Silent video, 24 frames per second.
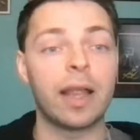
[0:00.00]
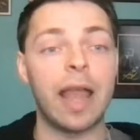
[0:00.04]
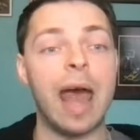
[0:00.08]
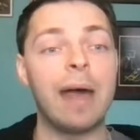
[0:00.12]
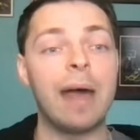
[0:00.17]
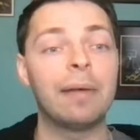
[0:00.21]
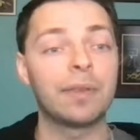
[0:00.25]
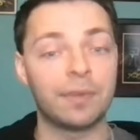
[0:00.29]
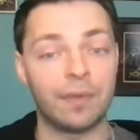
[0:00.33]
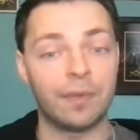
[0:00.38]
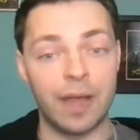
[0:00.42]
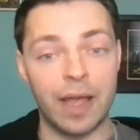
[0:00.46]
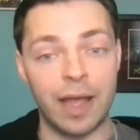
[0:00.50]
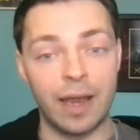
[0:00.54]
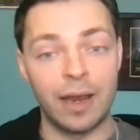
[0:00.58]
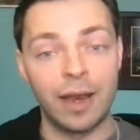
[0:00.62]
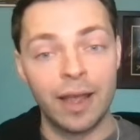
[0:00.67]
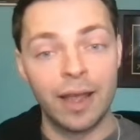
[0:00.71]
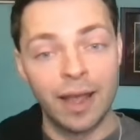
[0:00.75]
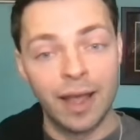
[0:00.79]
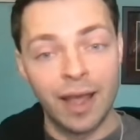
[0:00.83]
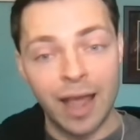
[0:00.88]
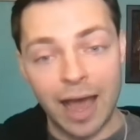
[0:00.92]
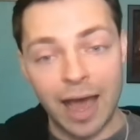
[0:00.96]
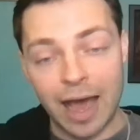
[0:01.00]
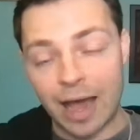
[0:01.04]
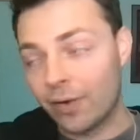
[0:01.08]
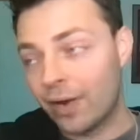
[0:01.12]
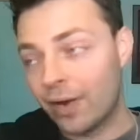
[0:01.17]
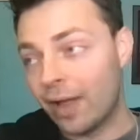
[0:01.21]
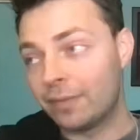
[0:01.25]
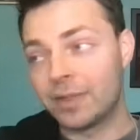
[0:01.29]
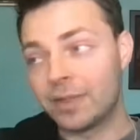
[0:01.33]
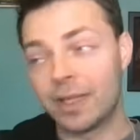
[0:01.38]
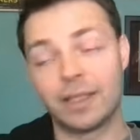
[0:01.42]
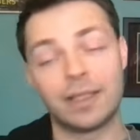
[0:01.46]
Cavs fan, I don't
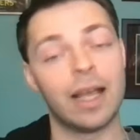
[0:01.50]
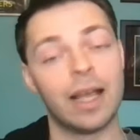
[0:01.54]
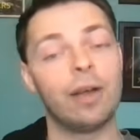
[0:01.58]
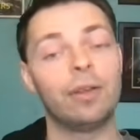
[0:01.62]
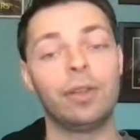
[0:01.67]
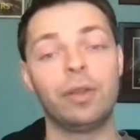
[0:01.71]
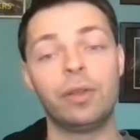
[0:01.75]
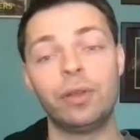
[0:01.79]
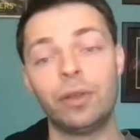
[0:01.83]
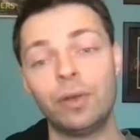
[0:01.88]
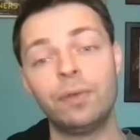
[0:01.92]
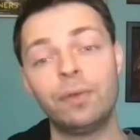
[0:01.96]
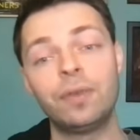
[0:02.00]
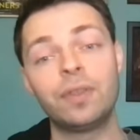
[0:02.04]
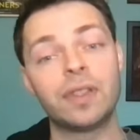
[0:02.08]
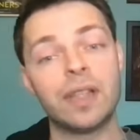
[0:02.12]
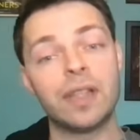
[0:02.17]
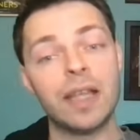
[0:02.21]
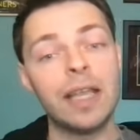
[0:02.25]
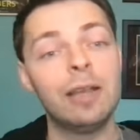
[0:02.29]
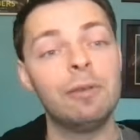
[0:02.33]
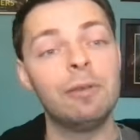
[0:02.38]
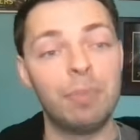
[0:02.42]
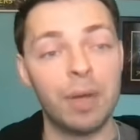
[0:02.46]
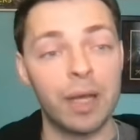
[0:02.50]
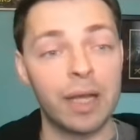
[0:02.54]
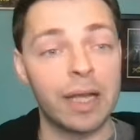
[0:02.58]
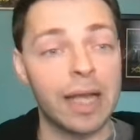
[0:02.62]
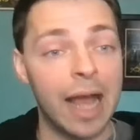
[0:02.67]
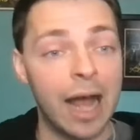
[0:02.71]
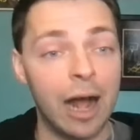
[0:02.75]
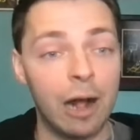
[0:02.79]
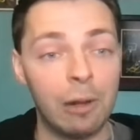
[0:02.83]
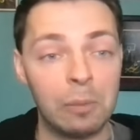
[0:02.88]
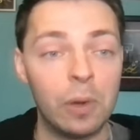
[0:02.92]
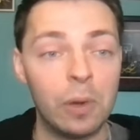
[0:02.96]
have to tell you, you've seen Big
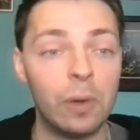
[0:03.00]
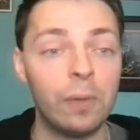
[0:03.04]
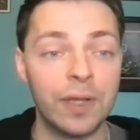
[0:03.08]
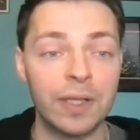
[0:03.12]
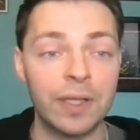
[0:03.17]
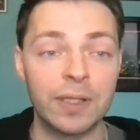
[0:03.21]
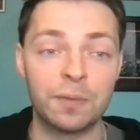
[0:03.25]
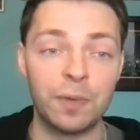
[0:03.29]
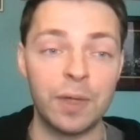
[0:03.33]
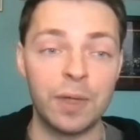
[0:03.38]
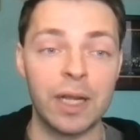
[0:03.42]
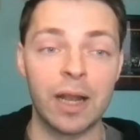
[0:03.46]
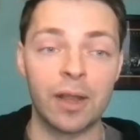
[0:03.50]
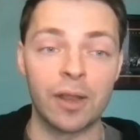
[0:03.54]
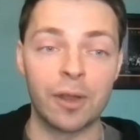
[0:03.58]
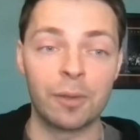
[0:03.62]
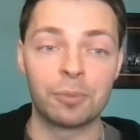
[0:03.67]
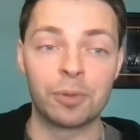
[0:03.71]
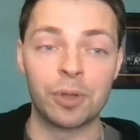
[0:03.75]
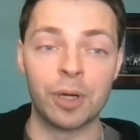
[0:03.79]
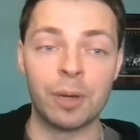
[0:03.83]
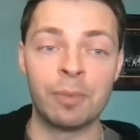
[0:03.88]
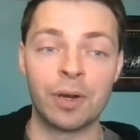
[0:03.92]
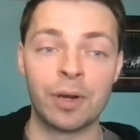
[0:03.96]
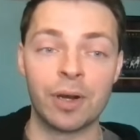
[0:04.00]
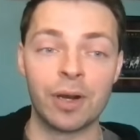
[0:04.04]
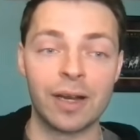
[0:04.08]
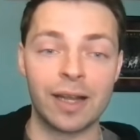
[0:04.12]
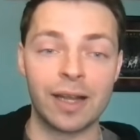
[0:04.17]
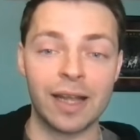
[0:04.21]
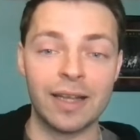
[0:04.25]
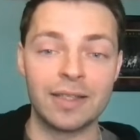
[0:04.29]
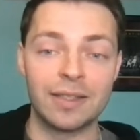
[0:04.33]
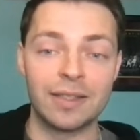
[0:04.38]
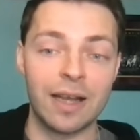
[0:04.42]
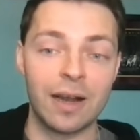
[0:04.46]
Al move his feet on the perimeter
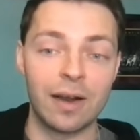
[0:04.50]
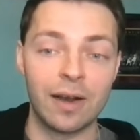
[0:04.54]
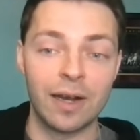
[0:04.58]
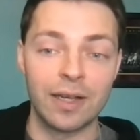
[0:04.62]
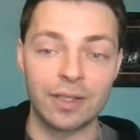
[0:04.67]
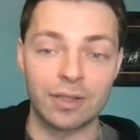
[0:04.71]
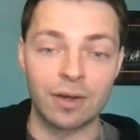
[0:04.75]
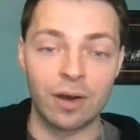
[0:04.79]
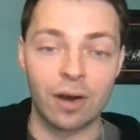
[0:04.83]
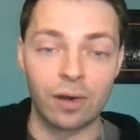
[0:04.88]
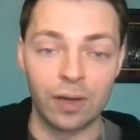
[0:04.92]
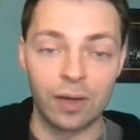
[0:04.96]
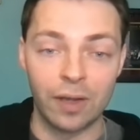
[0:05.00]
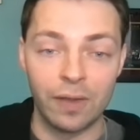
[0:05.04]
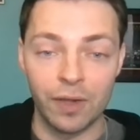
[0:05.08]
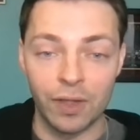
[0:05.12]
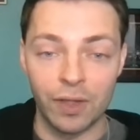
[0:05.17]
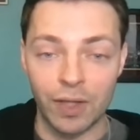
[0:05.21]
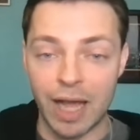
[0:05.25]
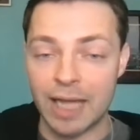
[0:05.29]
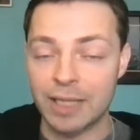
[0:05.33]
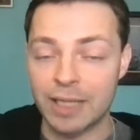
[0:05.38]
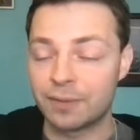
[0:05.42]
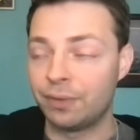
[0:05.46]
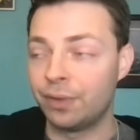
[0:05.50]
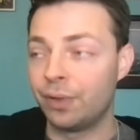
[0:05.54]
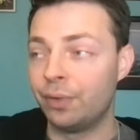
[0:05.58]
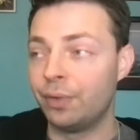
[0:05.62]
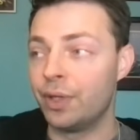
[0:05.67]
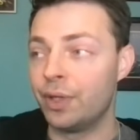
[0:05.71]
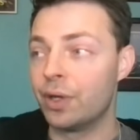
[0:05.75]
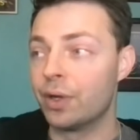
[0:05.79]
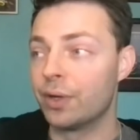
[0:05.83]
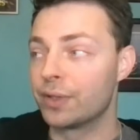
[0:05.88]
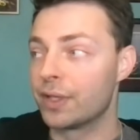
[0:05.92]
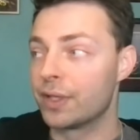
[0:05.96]
against Darius Garland the last few
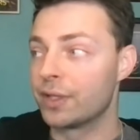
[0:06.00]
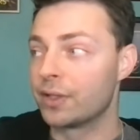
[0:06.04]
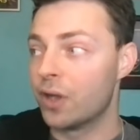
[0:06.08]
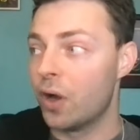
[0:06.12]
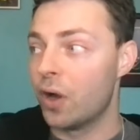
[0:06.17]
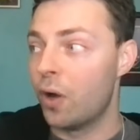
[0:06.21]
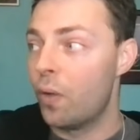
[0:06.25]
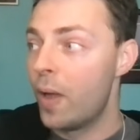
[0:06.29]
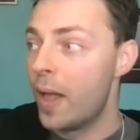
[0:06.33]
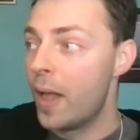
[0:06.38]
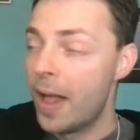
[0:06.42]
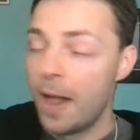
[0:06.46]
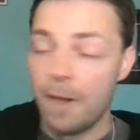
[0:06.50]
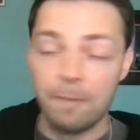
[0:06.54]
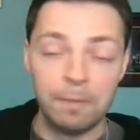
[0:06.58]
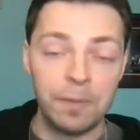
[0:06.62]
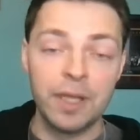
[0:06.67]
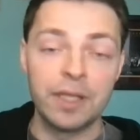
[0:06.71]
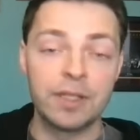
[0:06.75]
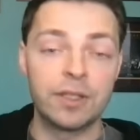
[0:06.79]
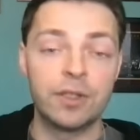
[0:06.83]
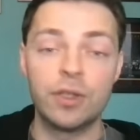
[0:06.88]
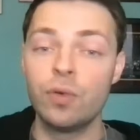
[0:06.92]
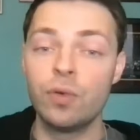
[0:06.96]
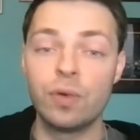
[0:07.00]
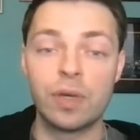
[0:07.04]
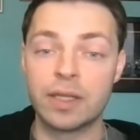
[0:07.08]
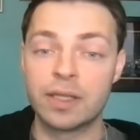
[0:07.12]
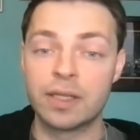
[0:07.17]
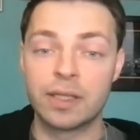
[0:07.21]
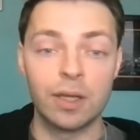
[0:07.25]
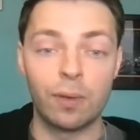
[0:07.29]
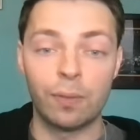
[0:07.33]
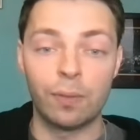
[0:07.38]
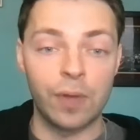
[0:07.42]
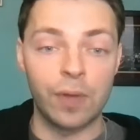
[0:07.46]
years. And so this dude can
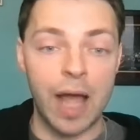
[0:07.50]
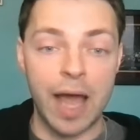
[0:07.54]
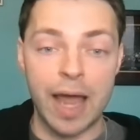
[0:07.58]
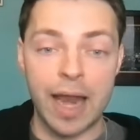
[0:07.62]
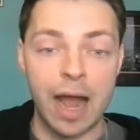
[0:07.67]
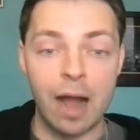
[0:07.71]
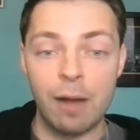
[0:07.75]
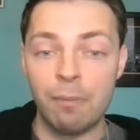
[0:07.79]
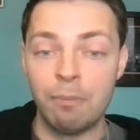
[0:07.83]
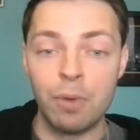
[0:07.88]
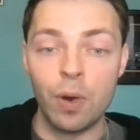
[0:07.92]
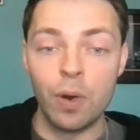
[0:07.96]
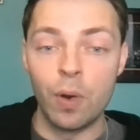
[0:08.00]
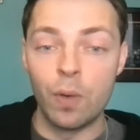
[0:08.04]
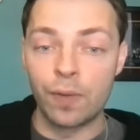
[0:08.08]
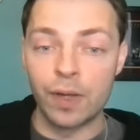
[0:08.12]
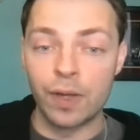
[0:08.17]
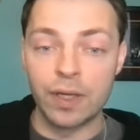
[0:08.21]
still flat out move.